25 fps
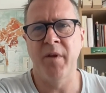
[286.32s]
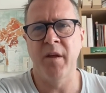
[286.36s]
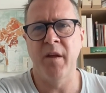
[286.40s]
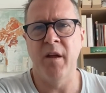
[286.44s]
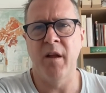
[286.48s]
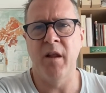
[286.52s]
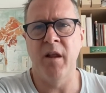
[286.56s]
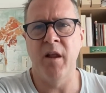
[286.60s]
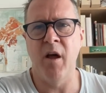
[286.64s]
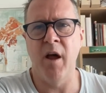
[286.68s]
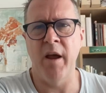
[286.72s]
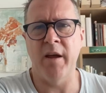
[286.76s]

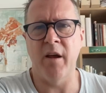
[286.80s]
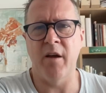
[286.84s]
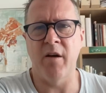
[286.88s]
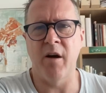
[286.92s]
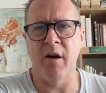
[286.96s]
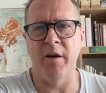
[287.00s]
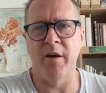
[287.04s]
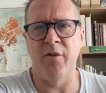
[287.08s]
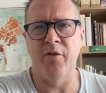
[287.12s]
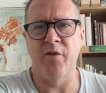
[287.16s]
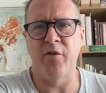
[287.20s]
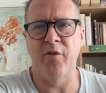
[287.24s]
like a
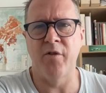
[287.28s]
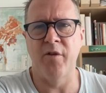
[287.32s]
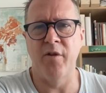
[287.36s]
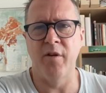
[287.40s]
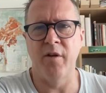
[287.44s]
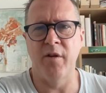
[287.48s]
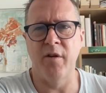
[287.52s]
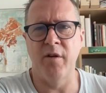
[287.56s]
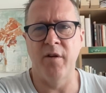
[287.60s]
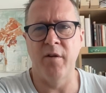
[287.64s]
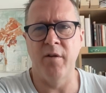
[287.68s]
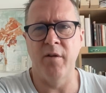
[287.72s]
kind of,
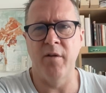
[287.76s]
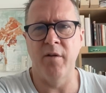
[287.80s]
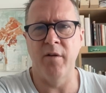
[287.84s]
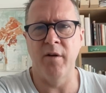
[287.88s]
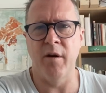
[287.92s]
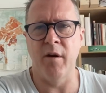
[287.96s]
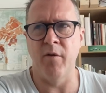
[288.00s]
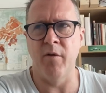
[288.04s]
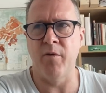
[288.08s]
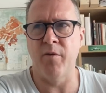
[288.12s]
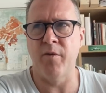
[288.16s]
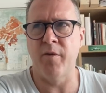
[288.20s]
you
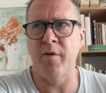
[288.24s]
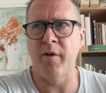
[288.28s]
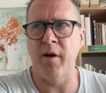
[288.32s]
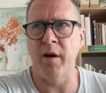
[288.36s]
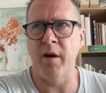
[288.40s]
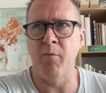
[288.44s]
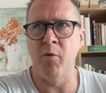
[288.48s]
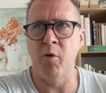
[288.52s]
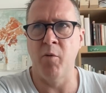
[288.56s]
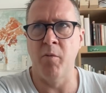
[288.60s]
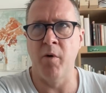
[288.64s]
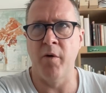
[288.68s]
know, slightly
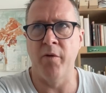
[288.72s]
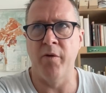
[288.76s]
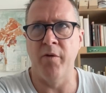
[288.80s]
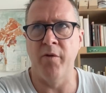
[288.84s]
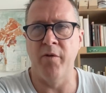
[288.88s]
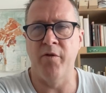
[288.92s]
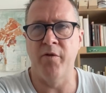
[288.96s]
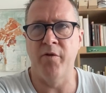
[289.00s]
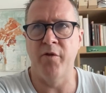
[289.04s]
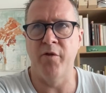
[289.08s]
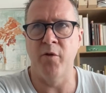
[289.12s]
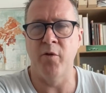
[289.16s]
more
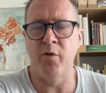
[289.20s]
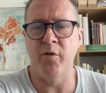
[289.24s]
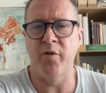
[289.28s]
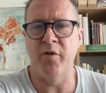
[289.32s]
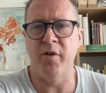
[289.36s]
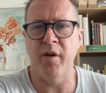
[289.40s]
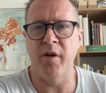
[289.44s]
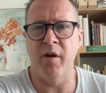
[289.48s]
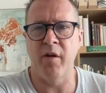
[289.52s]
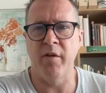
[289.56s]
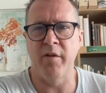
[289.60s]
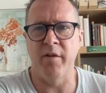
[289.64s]
modern George
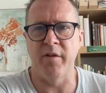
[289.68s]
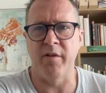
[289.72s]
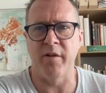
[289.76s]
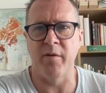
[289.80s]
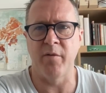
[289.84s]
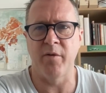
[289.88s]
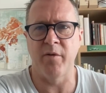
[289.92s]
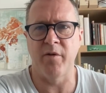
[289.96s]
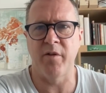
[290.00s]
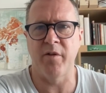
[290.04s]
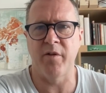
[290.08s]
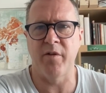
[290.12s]
Sanders. It
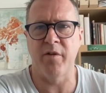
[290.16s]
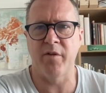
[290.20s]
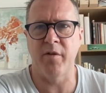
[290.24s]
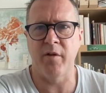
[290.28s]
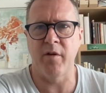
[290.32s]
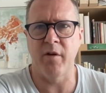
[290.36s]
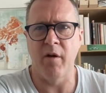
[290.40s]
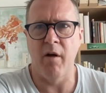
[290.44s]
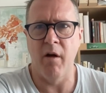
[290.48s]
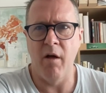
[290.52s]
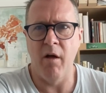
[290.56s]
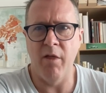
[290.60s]
was just
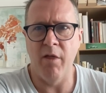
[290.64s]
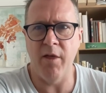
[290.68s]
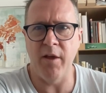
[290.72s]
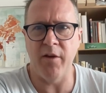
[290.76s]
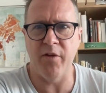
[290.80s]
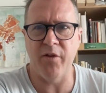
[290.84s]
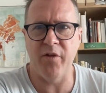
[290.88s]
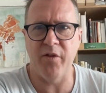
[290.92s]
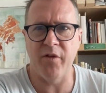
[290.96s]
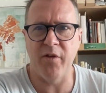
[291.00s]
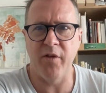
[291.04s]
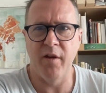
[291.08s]

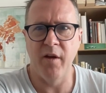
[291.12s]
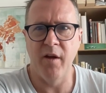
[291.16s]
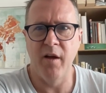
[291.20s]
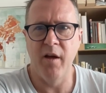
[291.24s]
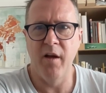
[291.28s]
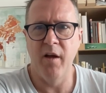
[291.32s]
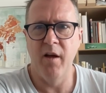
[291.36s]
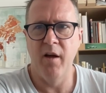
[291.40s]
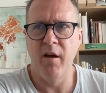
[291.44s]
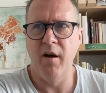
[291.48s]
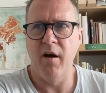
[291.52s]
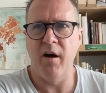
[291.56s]
this
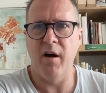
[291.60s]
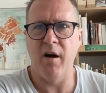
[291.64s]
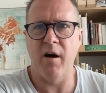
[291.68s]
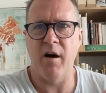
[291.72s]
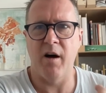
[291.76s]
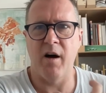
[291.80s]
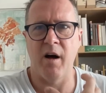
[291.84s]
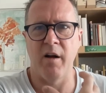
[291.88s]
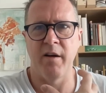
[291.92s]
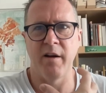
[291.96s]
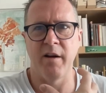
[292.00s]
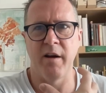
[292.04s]

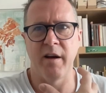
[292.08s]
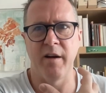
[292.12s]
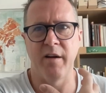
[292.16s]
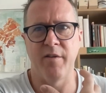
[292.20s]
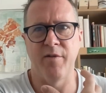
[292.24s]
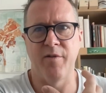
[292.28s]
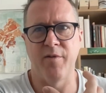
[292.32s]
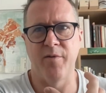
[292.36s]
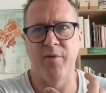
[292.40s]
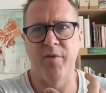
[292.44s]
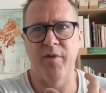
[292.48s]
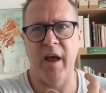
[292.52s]
honeyed,
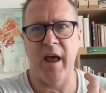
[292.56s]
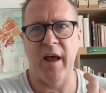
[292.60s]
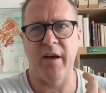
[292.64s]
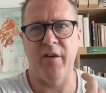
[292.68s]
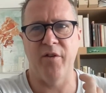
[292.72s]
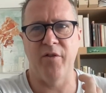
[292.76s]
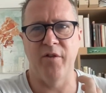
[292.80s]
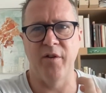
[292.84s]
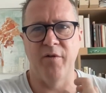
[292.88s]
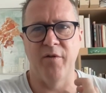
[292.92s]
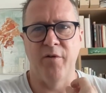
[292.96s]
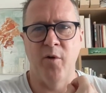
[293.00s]

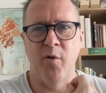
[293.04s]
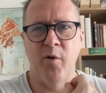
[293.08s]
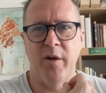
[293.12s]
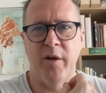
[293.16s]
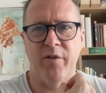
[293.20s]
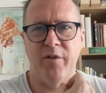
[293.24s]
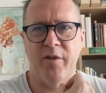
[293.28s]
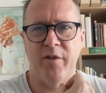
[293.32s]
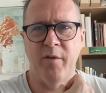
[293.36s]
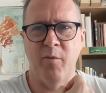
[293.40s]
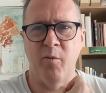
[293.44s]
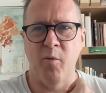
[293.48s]
textured
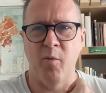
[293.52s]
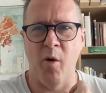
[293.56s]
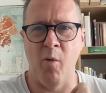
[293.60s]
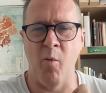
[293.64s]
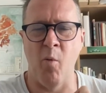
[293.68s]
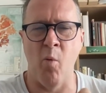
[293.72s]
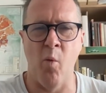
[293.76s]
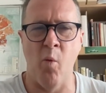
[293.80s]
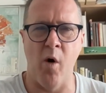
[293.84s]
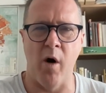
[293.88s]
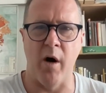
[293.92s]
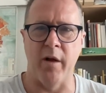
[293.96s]
voice. And
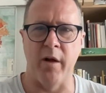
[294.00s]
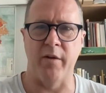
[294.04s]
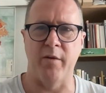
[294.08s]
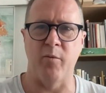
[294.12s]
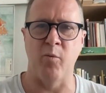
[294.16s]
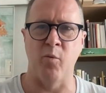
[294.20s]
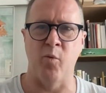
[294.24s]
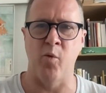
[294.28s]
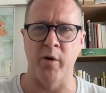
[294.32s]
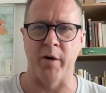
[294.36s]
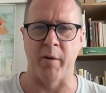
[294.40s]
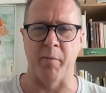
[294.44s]

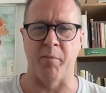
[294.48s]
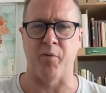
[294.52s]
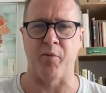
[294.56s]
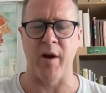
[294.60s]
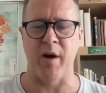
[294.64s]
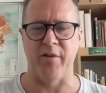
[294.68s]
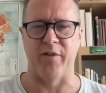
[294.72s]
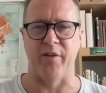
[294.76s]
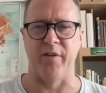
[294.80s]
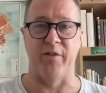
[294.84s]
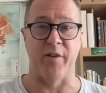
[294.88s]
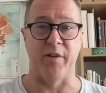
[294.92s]
what a
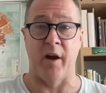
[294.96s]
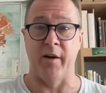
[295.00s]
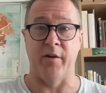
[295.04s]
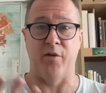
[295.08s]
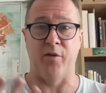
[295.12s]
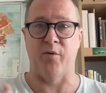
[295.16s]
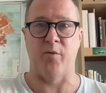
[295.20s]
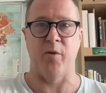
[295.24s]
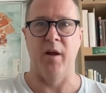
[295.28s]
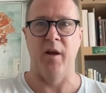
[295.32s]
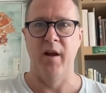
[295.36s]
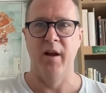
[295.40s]
presence. I
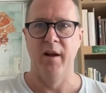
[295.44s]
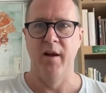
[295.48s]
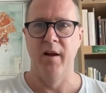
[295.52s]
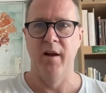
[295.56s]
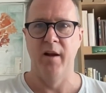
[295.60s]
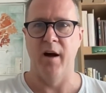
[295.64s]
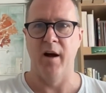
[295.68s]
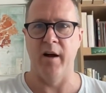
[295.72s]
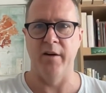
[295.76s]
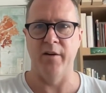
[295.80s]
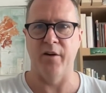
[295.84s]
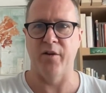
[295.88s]
just
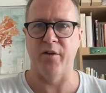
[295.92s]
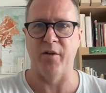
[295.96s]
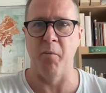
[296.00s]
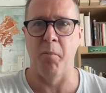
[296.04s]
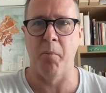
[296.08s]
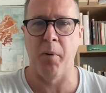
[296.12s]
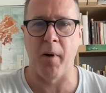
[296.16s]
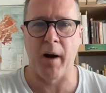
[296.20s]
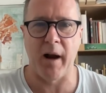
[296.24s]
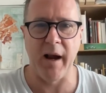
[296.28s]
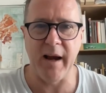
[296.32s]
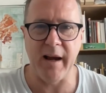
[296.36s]

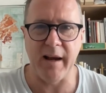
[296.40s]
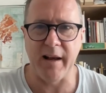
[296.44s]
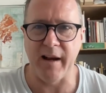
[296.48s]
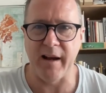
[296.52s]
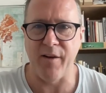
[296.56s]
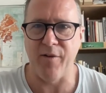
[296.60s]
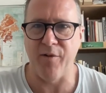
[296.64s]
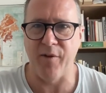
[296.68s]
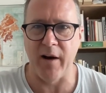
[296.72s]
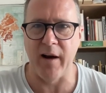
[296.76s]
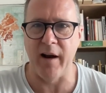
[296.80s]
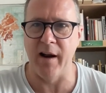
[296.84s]
completely
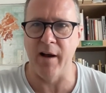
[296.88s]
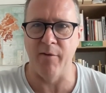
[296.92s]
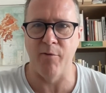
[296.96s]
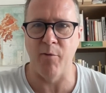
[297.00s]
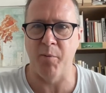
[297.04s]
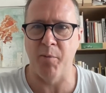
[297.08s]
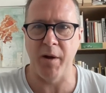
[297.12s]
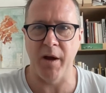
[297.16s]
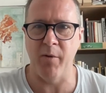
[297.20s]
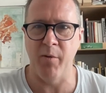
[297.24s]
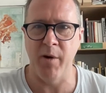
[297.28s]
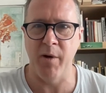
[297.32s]
fell in love with
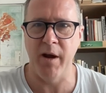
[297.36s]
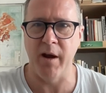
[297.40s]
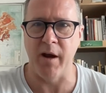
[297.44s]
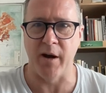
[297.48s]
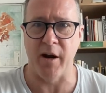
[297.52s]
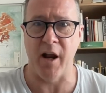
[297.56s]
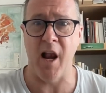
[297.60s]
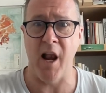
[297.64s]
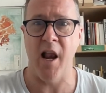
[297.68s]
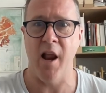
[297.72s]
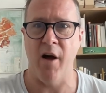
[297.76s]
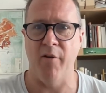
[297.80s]
Peter Wyngarde.
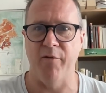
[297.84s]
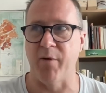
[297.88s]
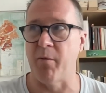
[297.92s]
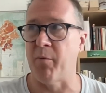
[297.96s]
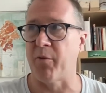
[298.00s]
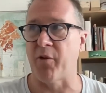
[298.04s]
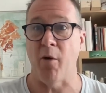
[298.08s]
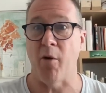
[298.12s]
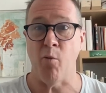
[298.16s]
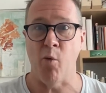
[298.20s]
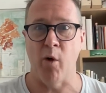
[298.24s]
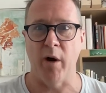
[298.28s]
I loved him. I was
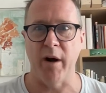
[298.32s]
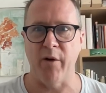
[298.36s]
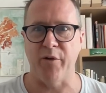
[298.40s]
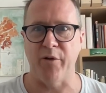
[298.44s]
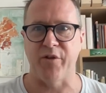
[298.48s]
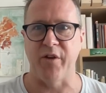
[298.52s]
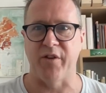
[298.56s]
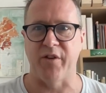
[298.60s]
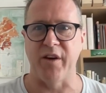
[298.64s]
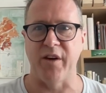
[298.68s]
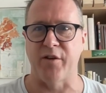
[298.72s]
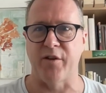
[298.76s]
like, what else
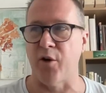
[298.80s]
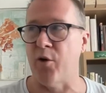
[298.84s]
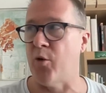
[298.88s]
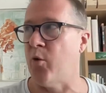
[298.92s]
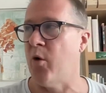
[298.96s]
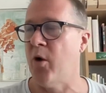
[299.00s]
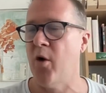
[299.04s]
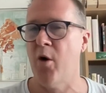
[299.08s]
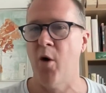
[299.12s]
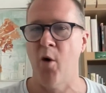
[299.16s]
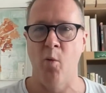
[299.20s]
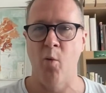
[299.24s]
does he
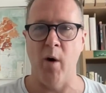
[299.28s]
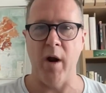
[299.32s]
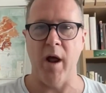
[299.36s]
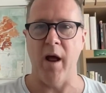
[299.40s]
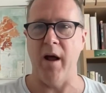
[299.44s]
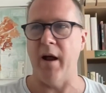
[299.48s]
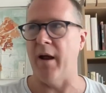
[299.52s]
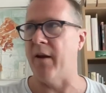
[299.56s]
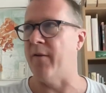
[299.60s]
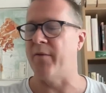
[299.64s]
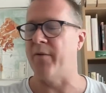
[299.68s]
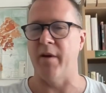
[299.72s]
do? What?
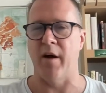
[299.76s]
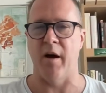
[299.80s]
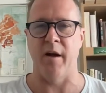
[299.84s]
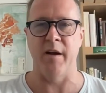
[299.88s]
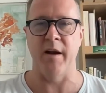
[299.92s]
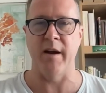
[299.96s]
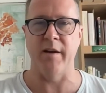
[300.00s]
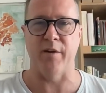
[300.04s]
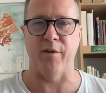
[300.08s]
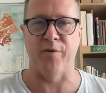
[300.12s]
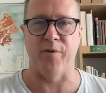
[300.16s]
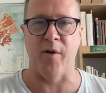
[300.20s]
And I
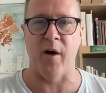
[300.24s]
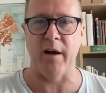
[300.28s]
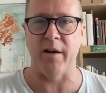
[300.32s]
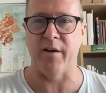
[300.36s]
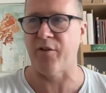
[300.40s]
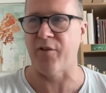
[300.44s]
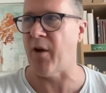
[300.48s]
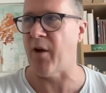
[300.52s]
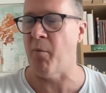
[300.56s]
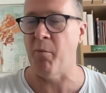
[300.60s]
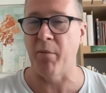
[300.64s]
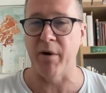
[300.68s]
need to find
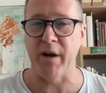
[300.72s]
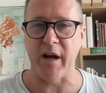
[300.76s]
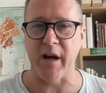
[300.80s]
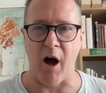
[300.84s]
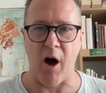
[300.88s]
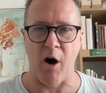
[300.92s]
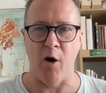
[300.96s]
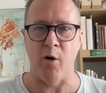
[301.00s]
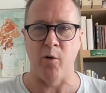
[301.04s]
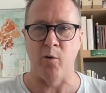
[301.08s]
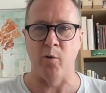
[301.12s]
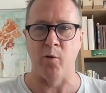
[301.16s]
somebody
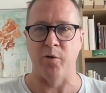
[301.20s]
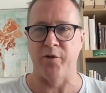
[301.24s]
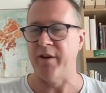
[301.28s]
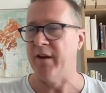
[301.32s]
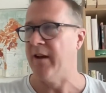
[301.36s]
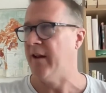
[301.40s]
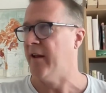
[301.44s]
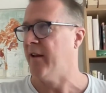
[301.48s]
old